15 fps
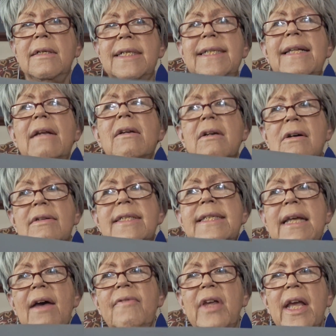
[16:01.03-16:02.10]
Silicone is
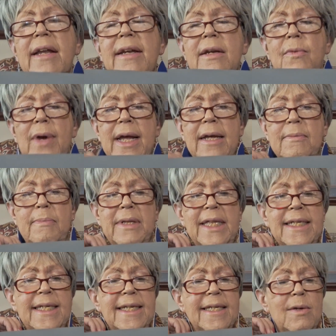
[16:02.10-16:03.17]
heavy anyway, but
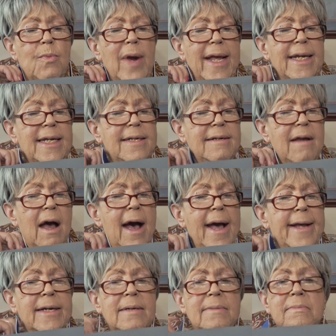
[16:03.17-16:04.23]
this is a weighted
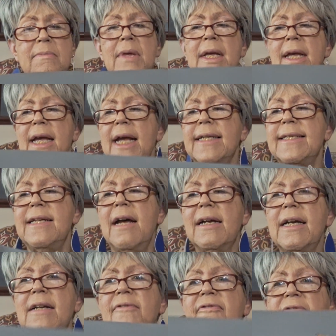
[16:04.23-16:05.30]
item. It's not
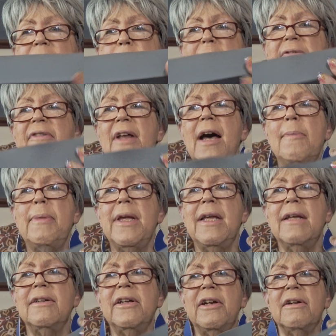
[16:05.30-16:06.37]
going to flippy floppy
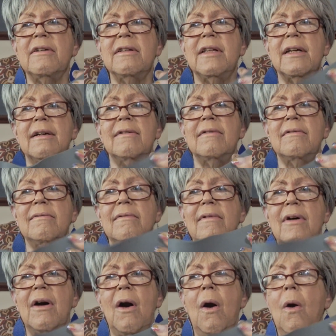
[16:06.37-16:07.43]
into the
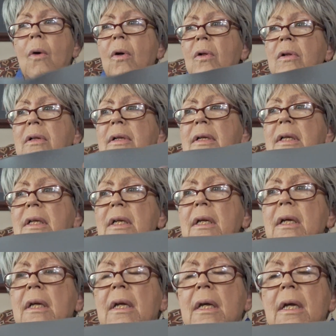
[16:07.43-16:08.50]
hole.
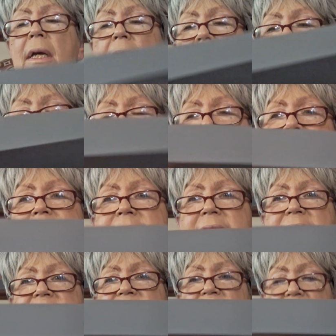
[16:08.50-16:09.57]
It
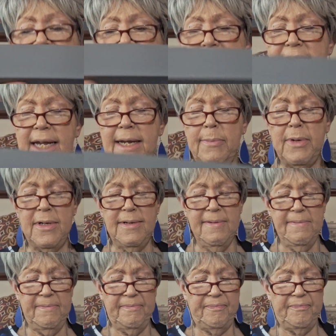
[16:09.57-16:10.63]
stays very stable.